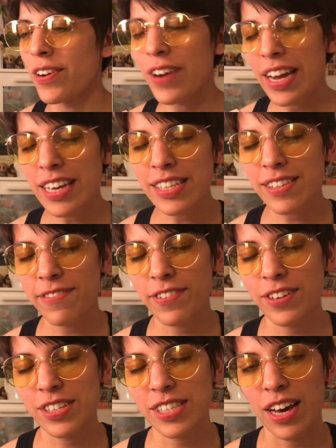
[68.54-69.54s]
Great is the
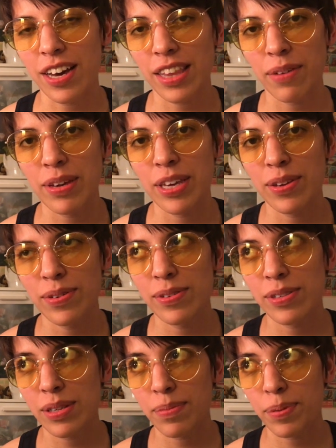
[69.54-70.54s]
first song that we
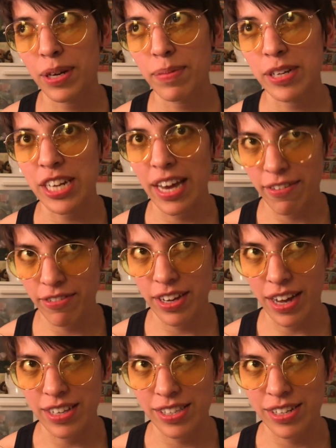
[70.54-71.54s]
use pretty much at every
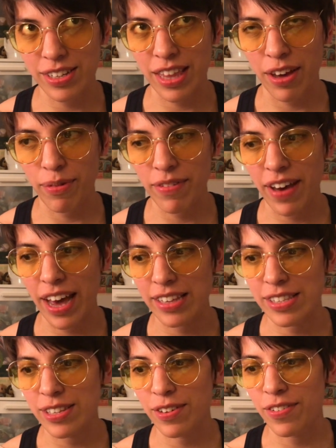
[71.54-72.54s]
concert that we've had
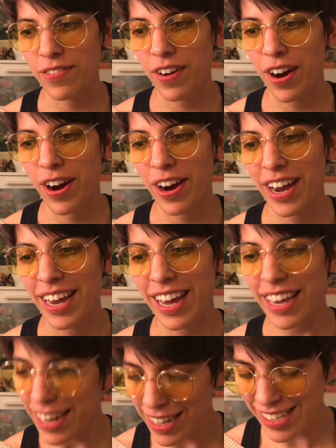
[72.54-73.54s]
so far, and
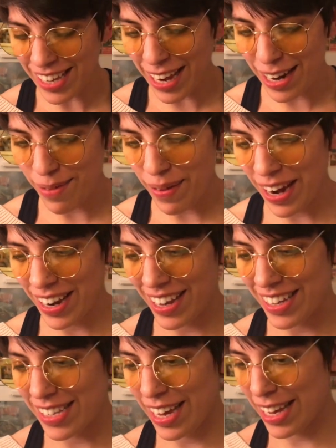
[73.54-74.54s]
I get excited about it
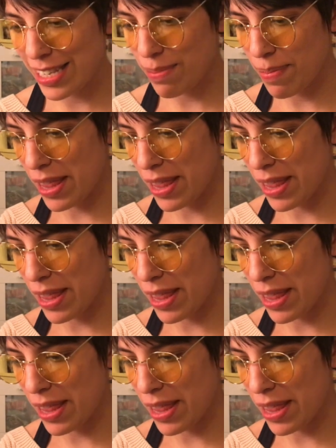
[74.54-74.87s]
because I get to be